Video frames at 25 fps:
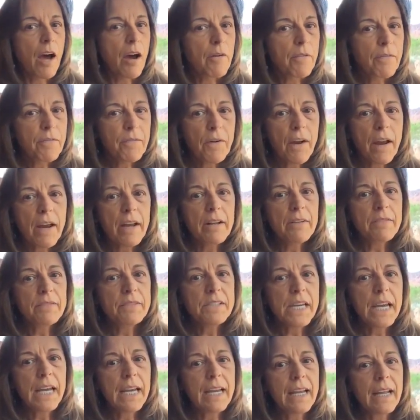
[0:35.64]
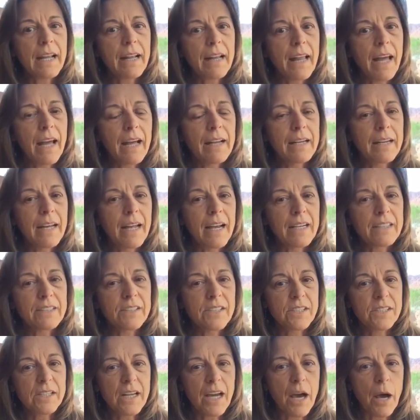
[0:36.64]
Afraid of taking that next
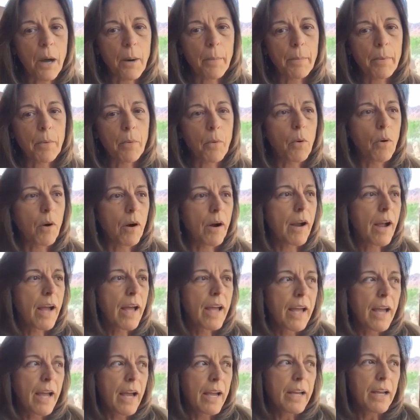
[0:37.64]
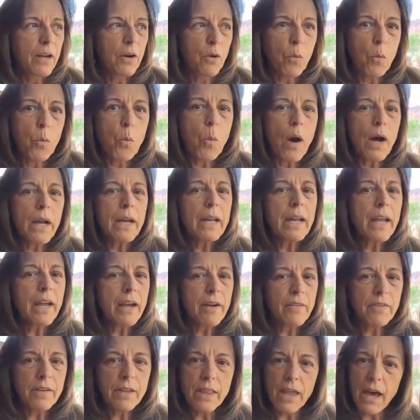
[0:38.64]
step, or
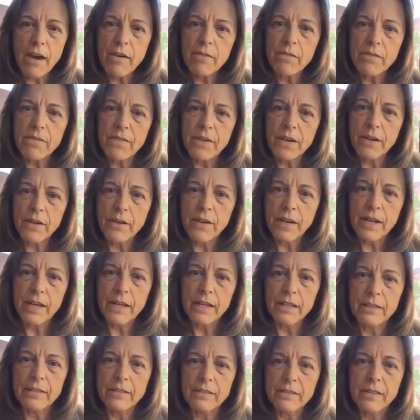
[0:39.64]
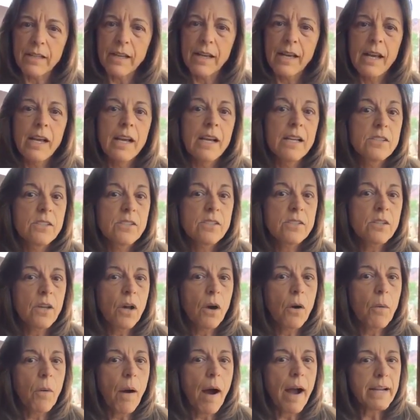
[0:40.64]
whatever that fear is.
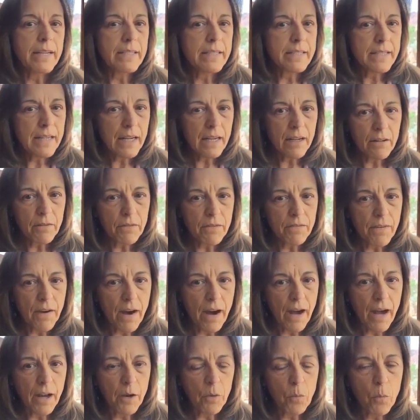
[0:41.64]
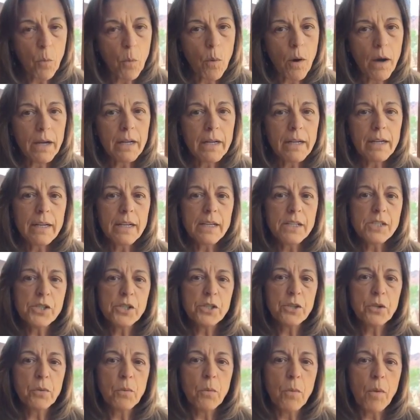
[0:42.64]
So identify what it
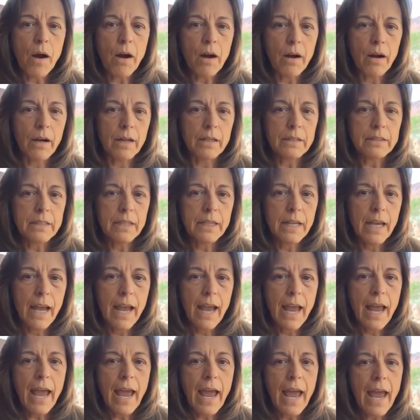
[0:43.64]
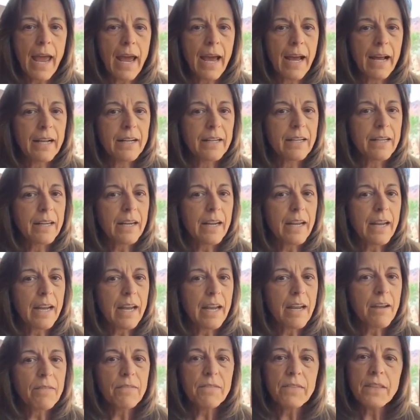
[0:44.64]
is you want, and
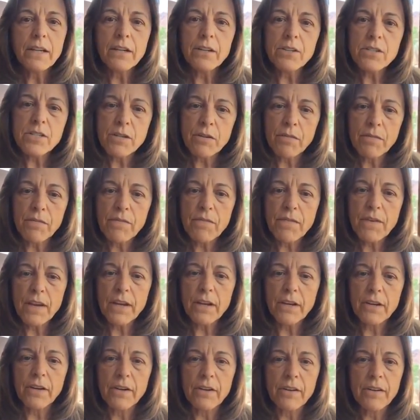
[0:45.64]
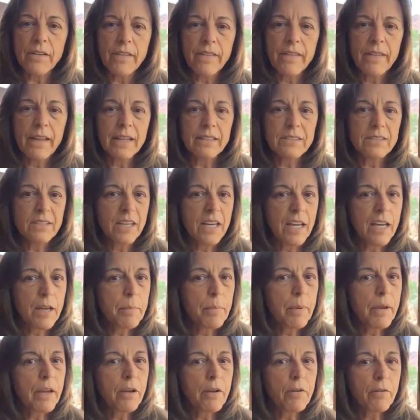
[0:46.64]
if there's a fear that's
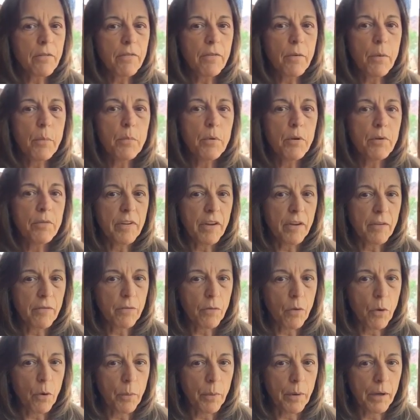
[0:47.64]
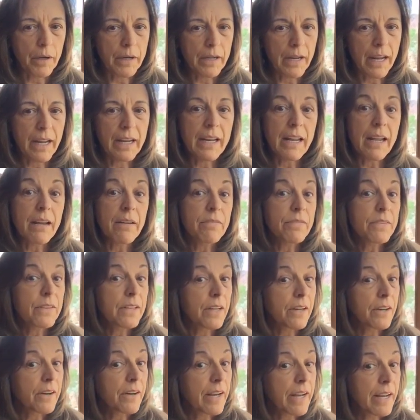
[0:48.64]
keeping you from moving forward, and if
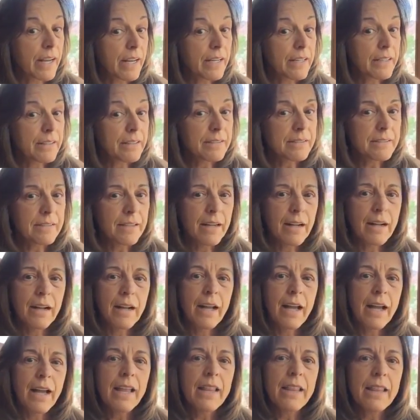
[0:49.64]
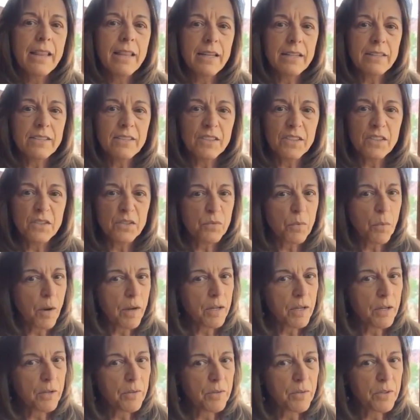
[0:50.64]
there is, this is
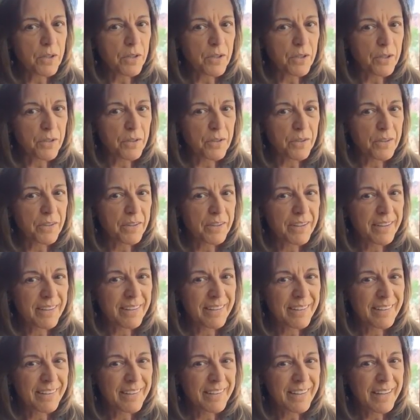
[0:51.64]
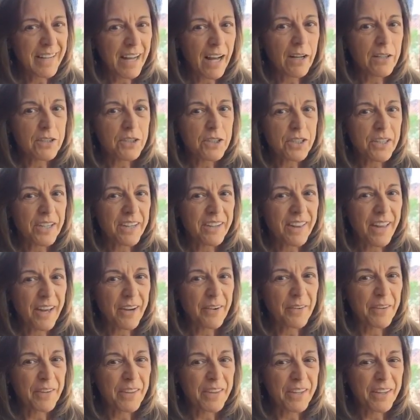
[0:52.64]
what you do. I'll share
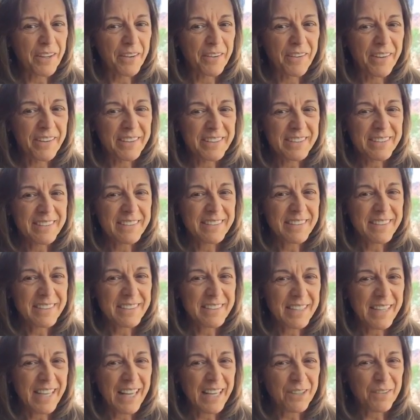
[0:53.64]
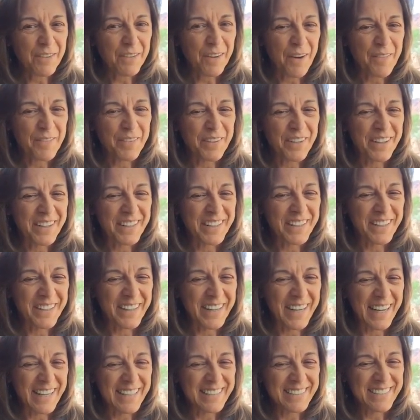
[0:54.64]
that with you. Thanks for hopping on here,
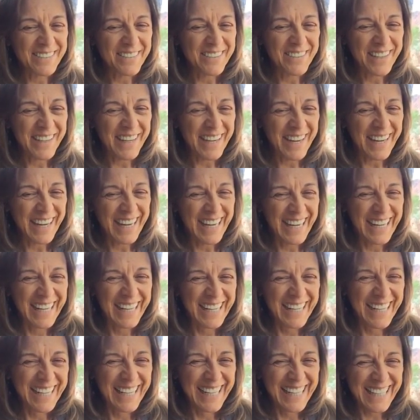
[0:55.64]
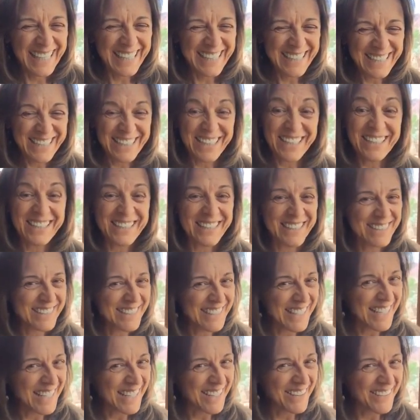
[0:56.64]
guys. Okay. It's good to
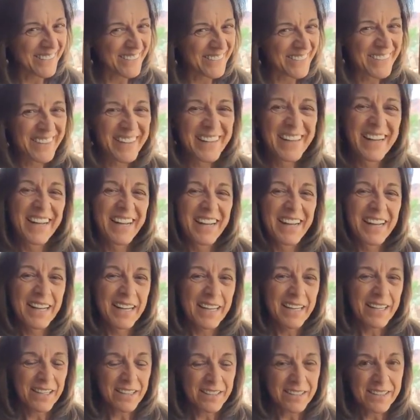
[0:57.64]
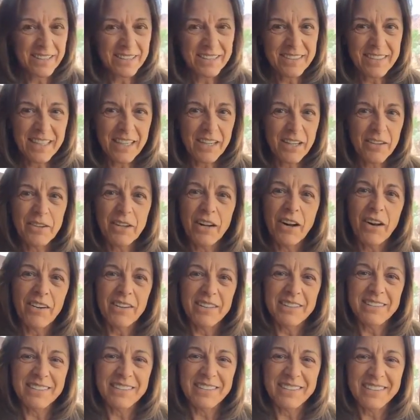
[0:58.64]
see you. Good to see you. It
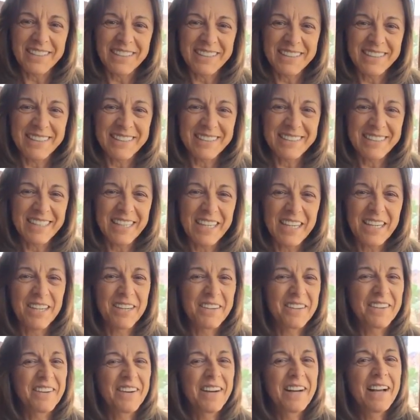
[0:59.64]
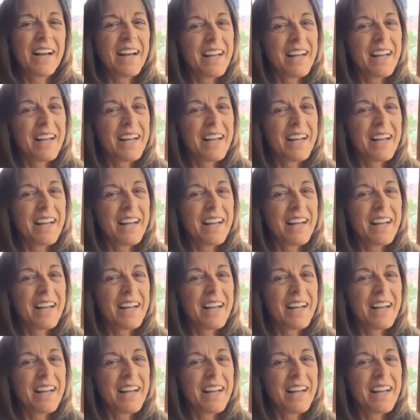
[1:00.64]
always is good to see you.